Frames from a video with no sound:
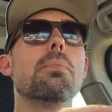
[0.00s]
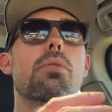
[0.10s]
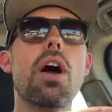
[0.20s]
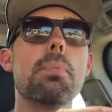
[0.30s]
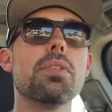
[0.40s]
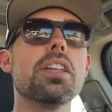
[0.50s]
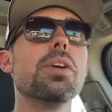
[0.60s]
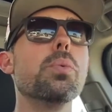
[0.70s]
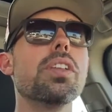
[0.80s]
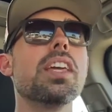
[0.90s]

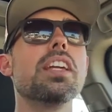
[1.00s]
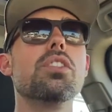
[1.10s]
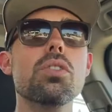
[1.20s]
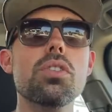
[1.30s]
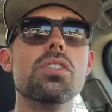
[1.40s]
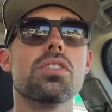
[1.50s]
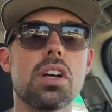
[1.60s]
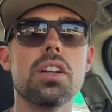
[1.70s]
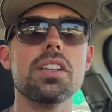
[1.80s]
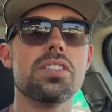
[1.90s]
properly with a good
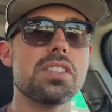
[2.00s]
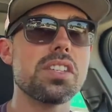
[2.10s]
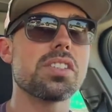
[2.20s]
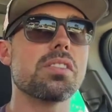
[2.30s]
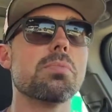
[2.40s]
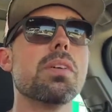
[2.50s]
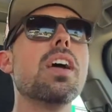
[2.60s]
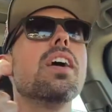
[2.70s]
solid system